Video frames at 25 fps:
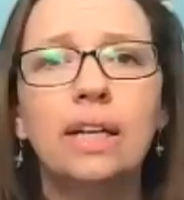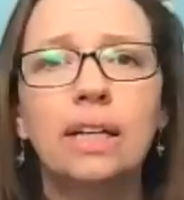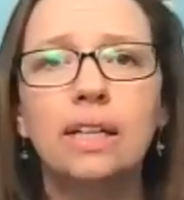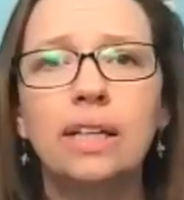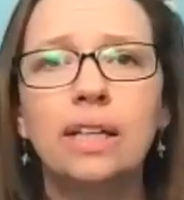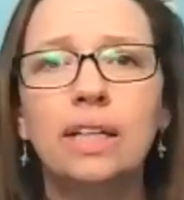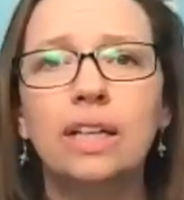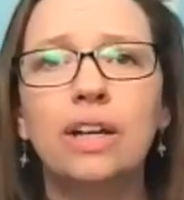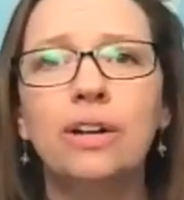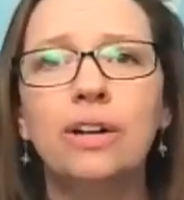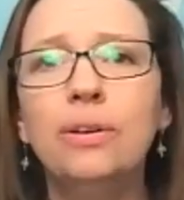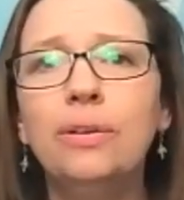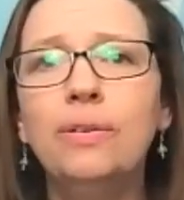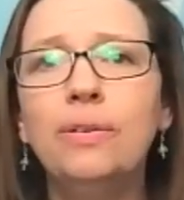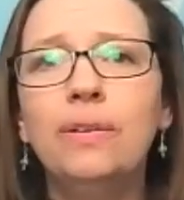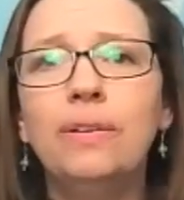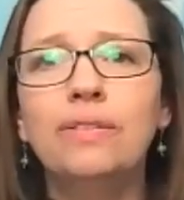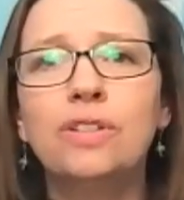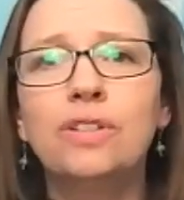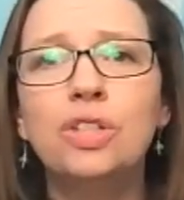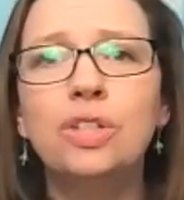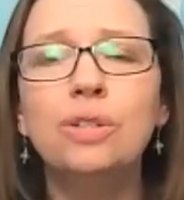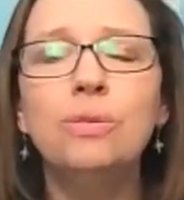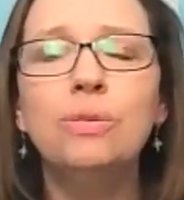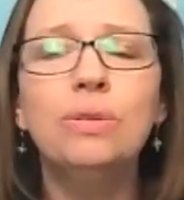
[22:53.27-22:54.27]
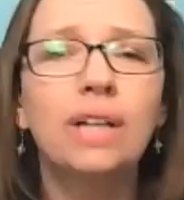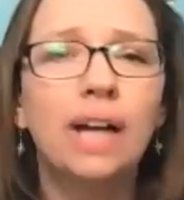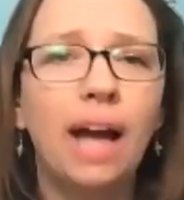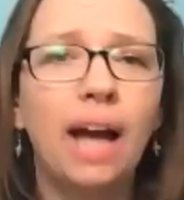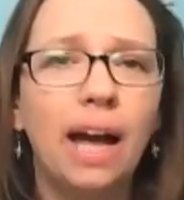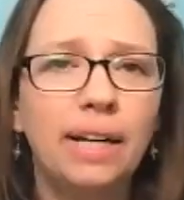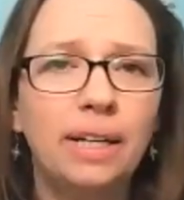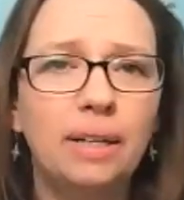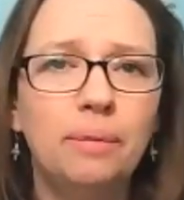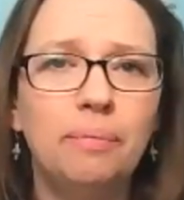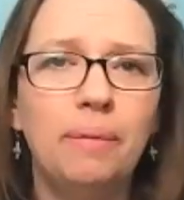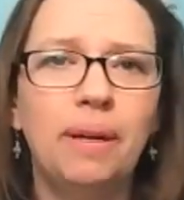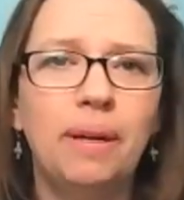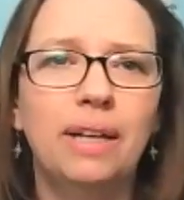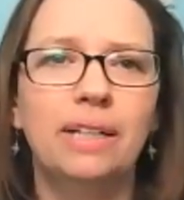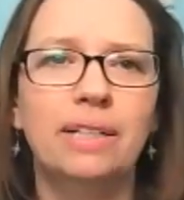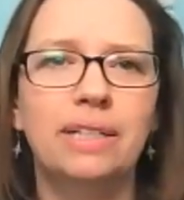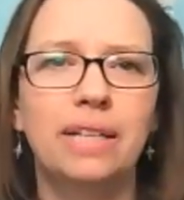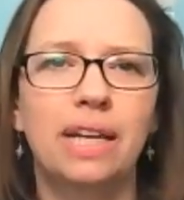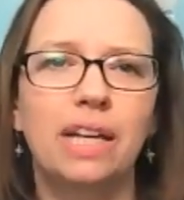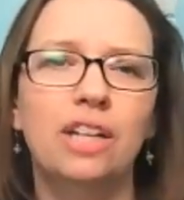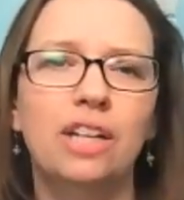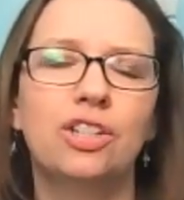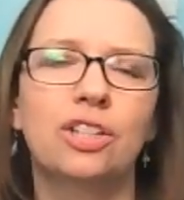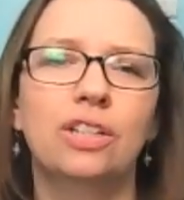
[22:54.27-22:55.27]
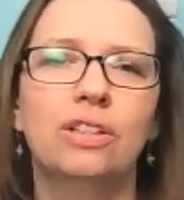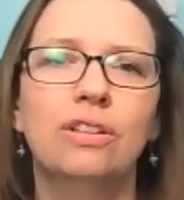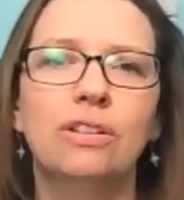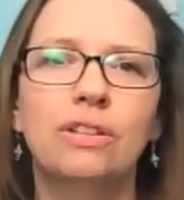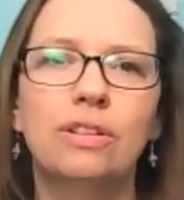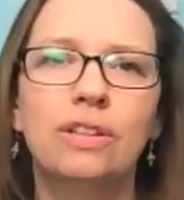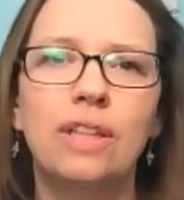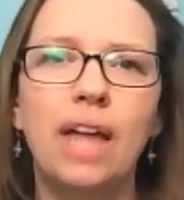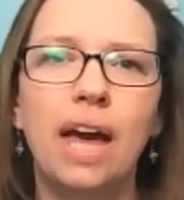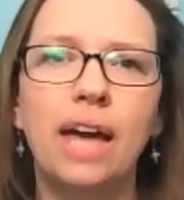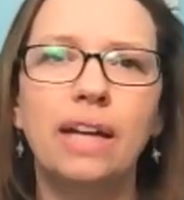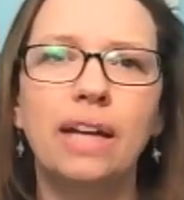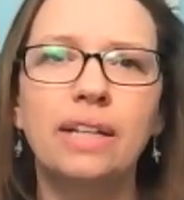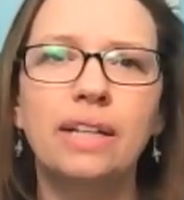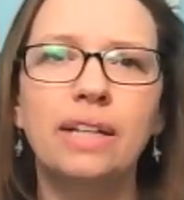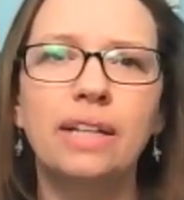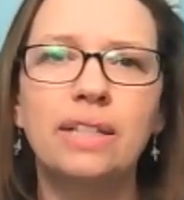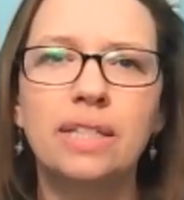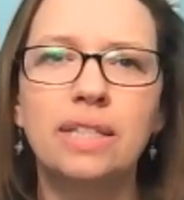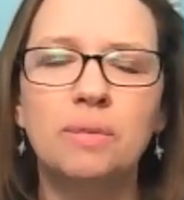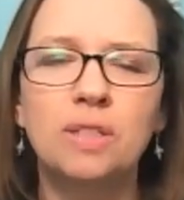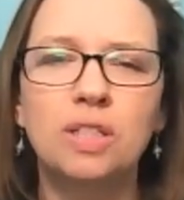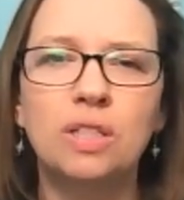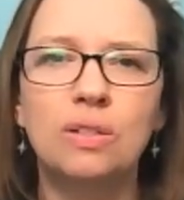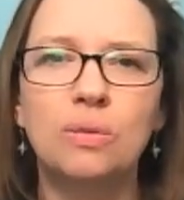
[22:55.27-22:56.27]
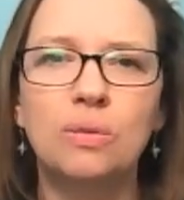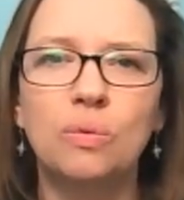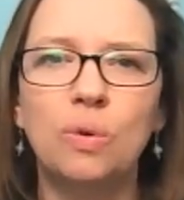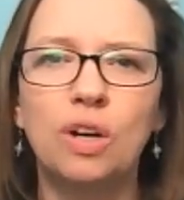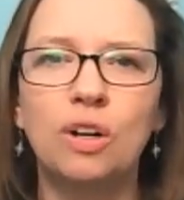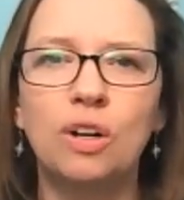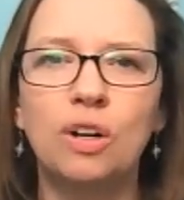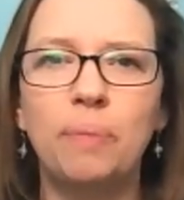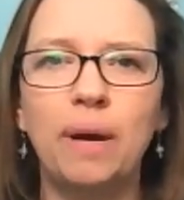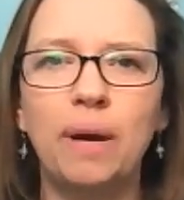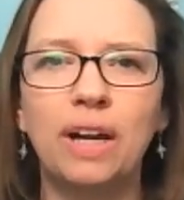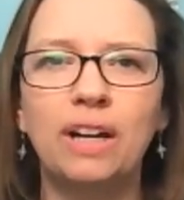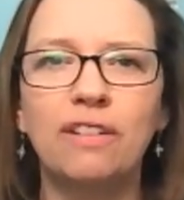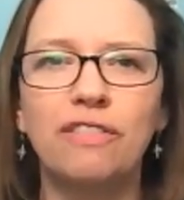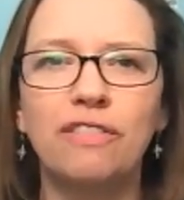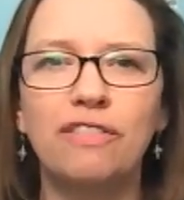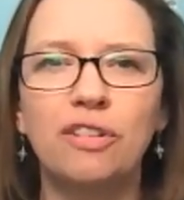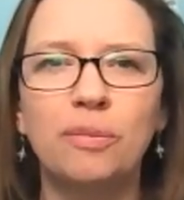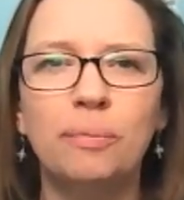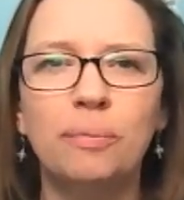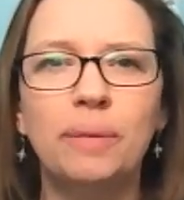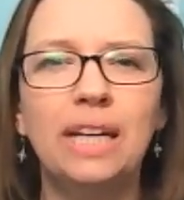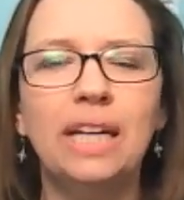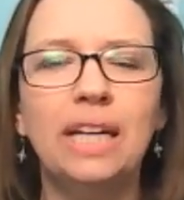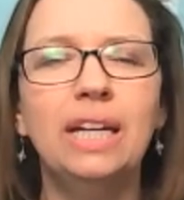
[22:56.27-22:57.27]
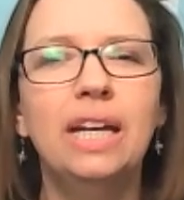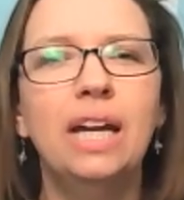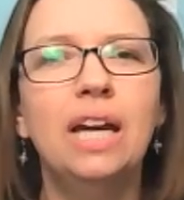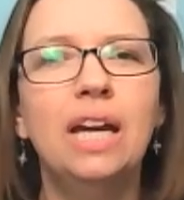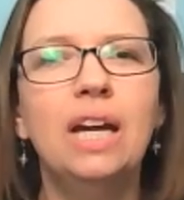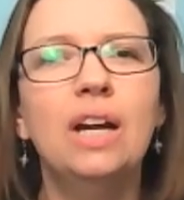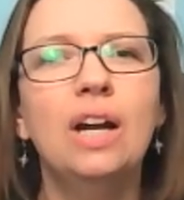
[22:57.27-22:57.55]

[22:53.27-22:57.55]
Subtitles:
Do a guided meditation. That seems to work better for me.